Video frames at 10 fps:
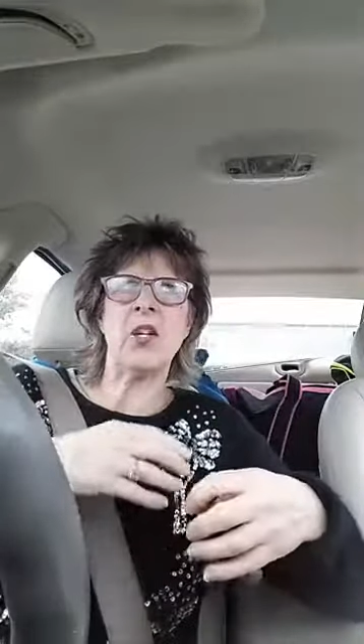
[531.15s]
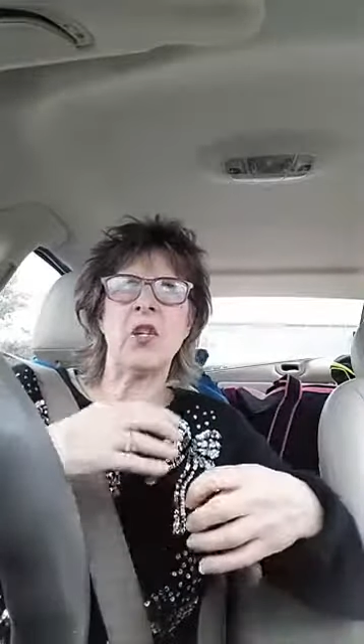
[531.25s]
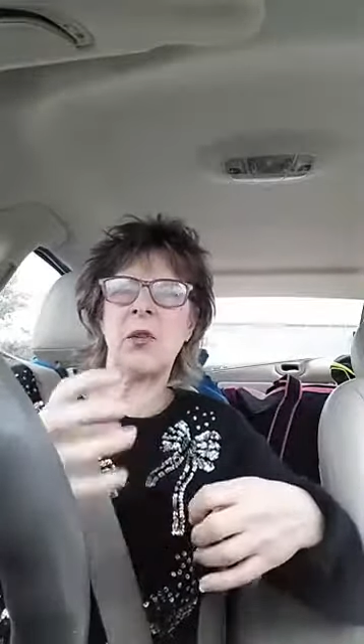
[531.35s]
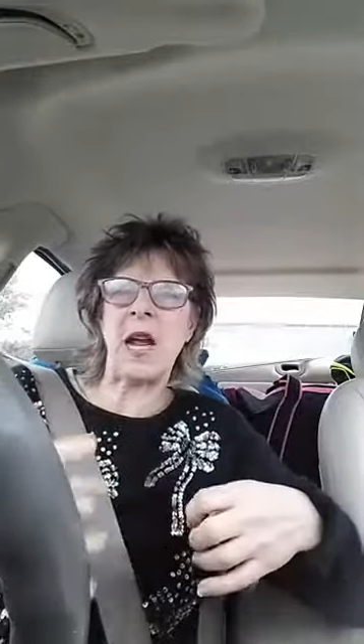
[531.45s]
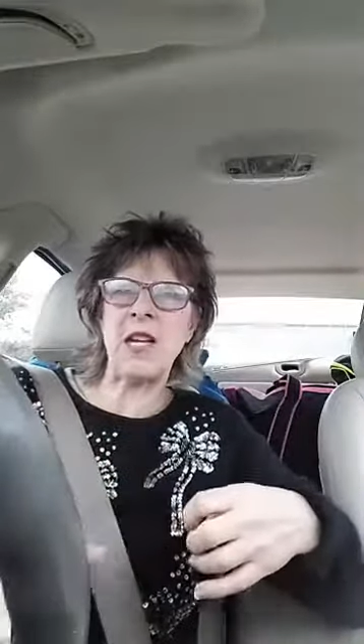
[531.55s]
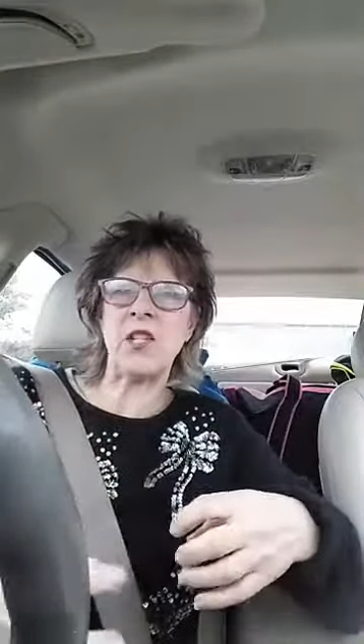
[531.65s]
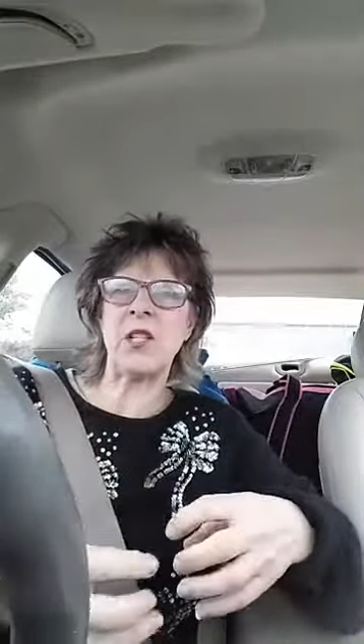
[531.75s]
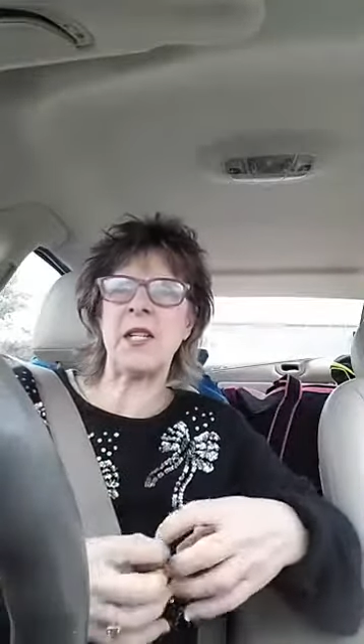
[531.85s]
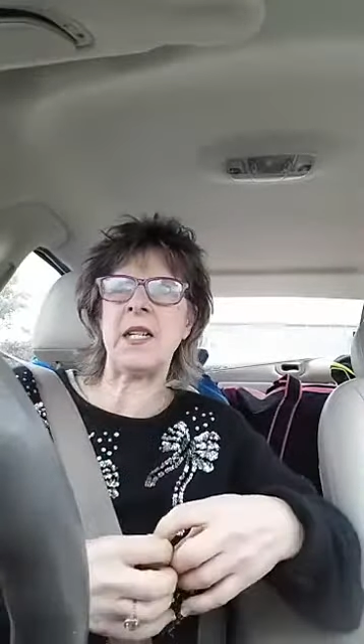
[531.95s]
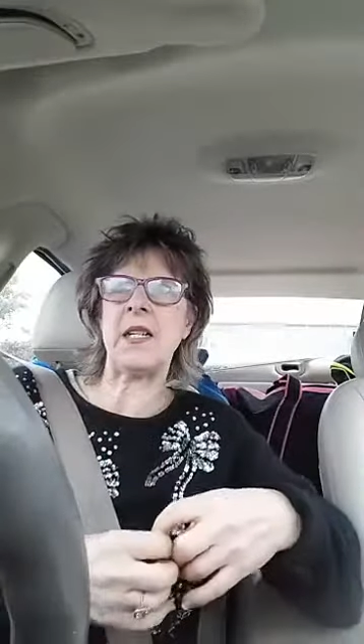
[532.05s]

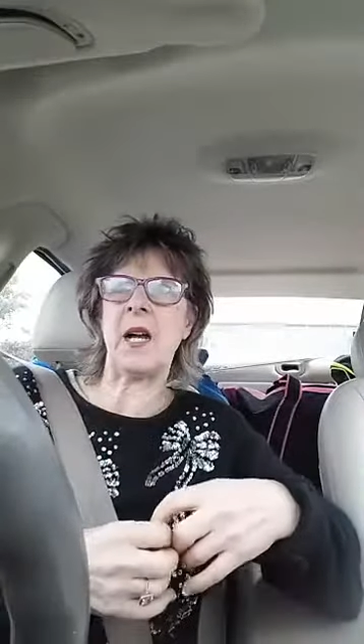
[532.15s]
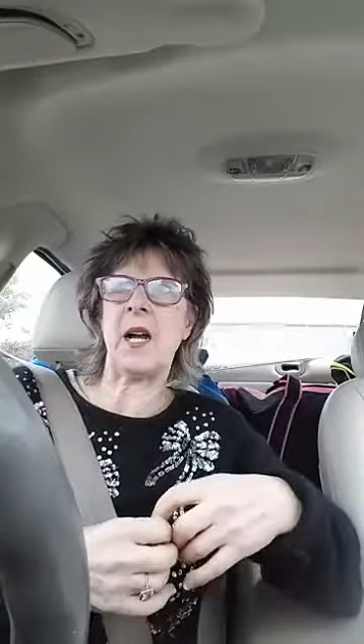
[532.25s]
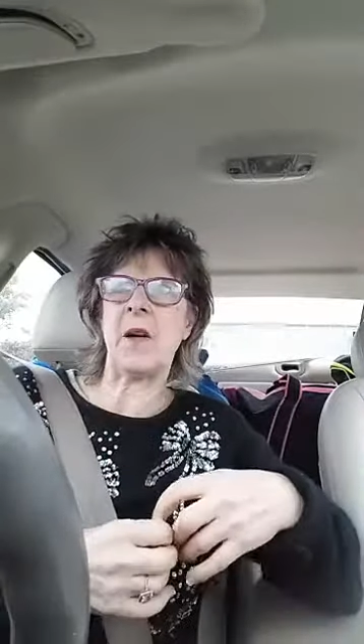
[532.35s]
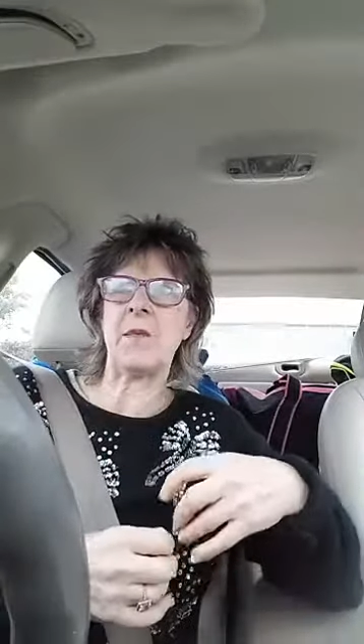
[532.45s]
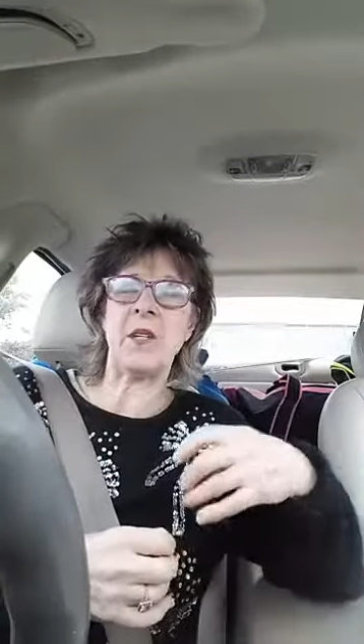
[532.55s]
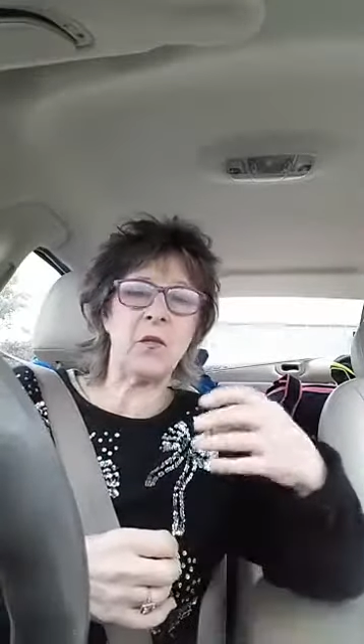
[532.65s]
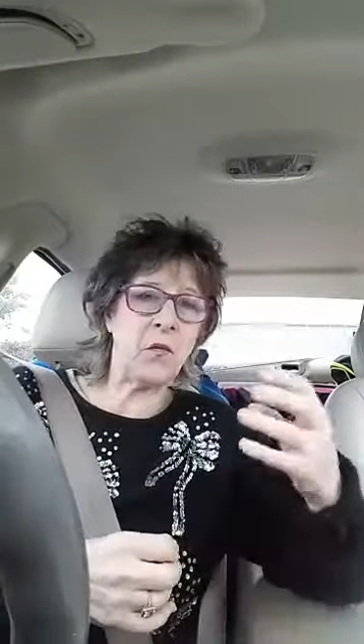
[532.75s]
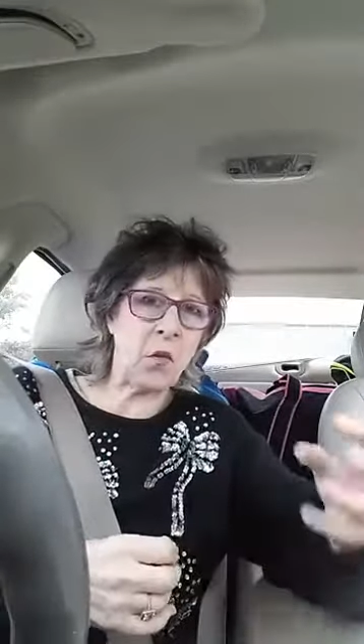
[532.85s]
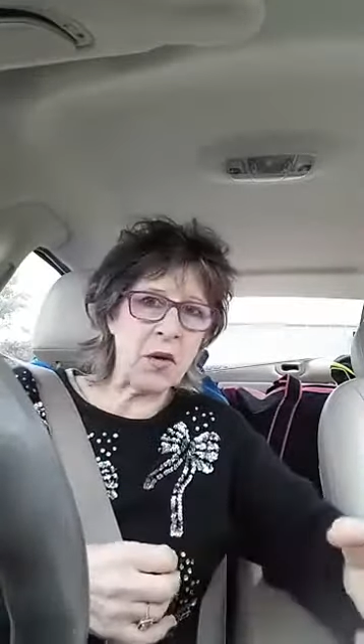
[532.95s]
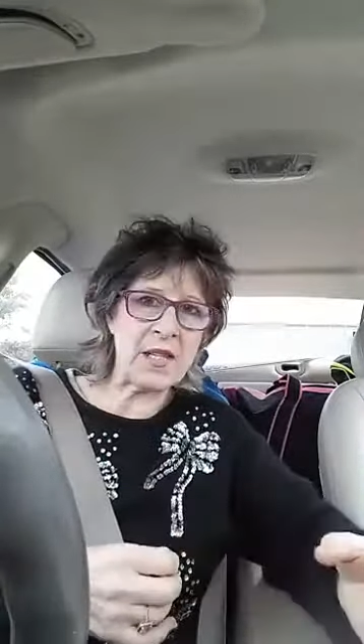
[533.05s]
tragedy, um,
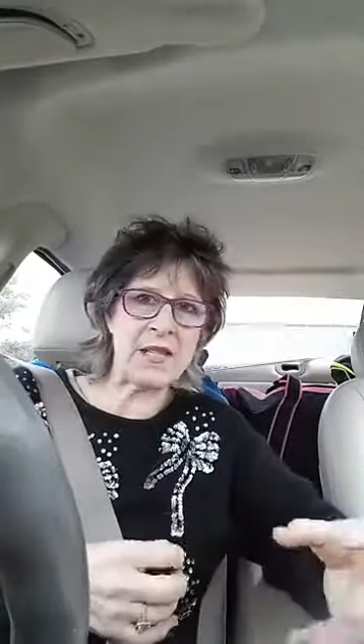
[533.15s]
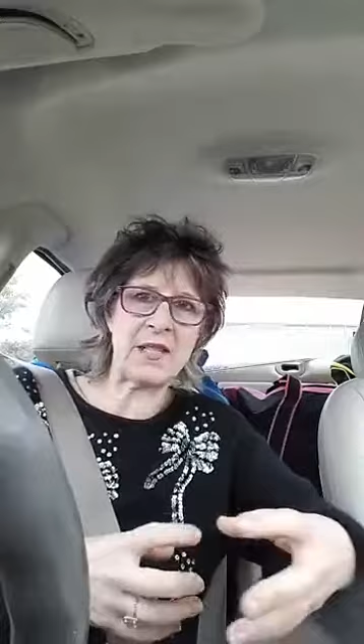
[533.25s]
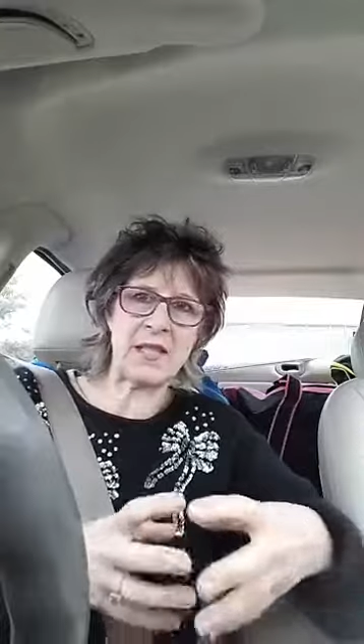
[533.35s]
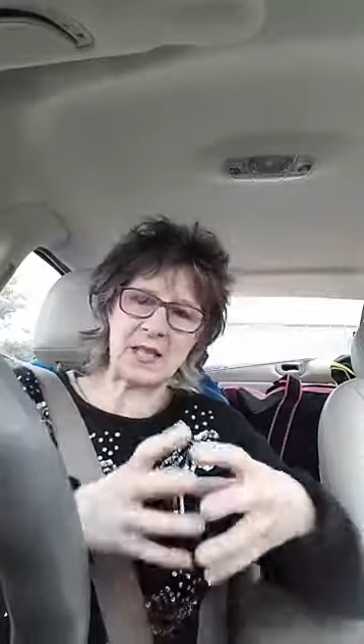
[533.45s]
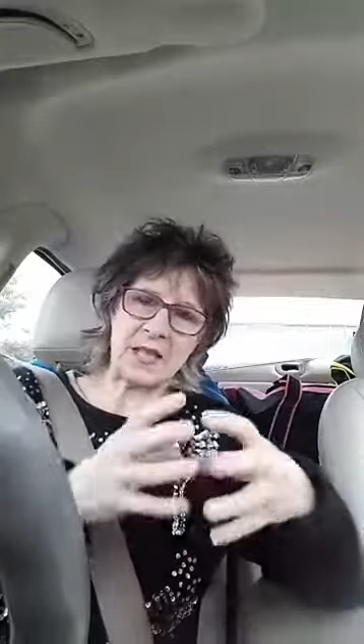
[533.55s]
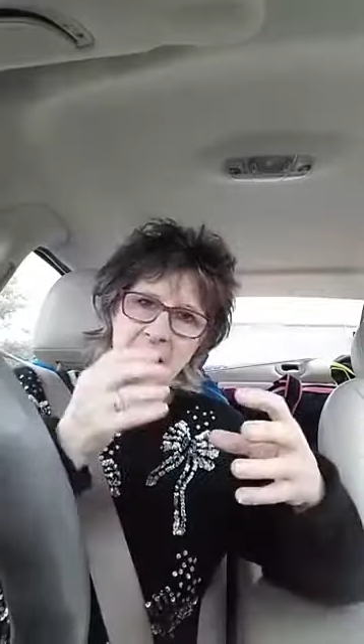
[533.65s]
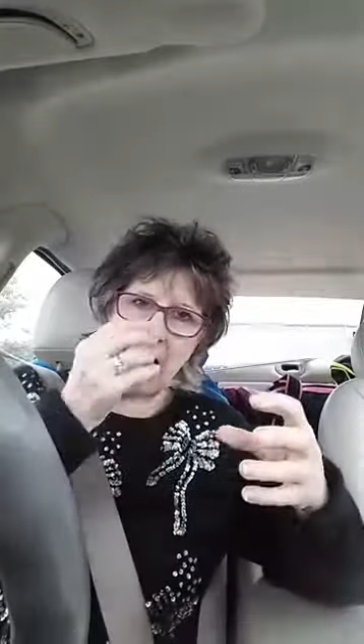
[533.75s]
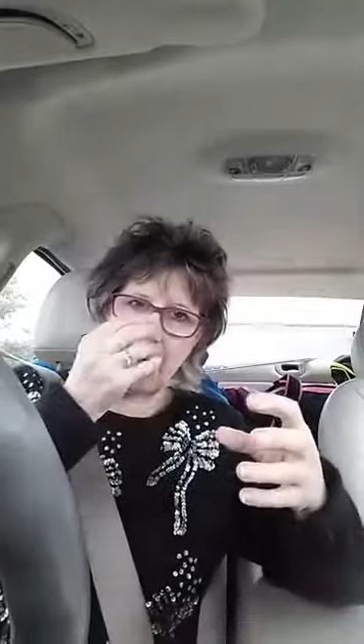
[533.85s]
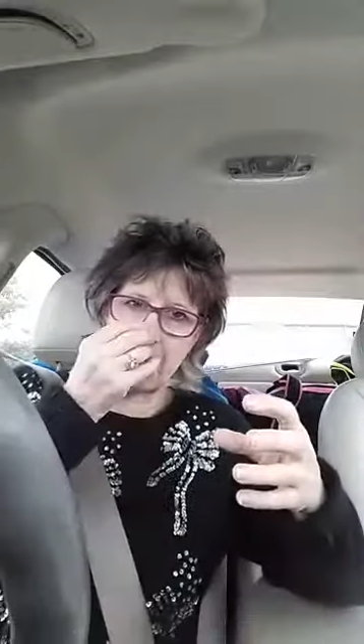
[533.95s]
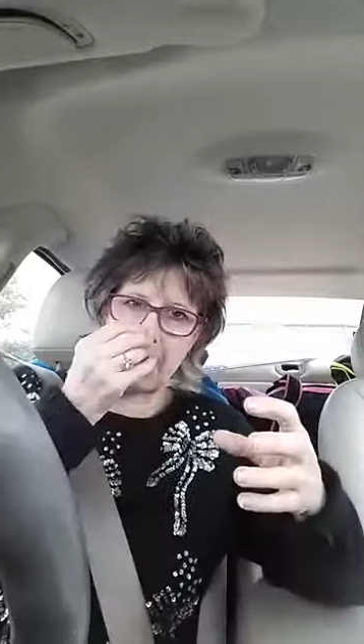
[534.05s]
divorces, things that have
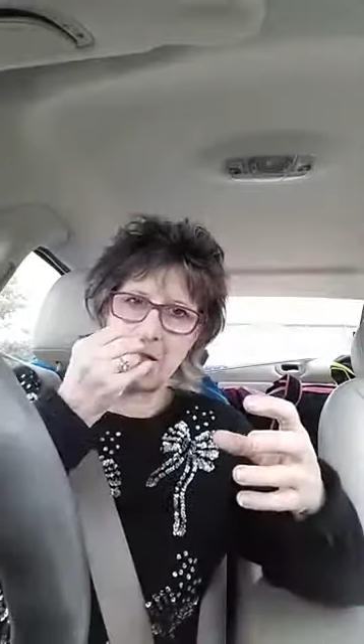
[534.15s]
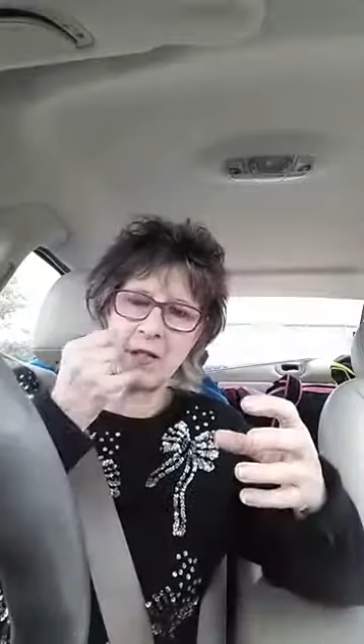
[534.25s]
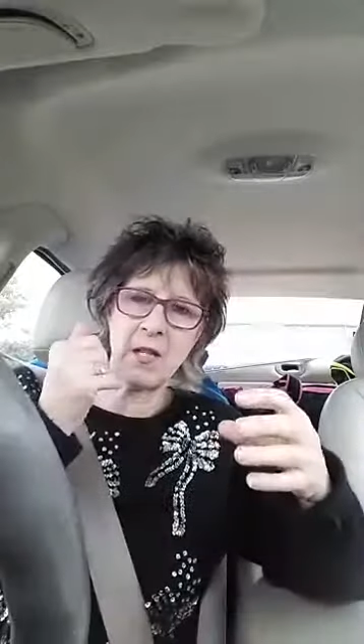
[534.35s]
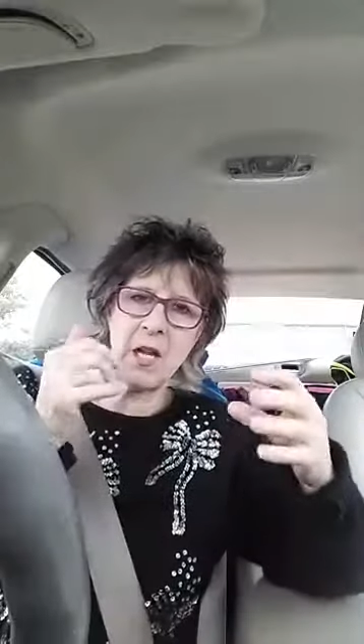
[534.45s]
happened in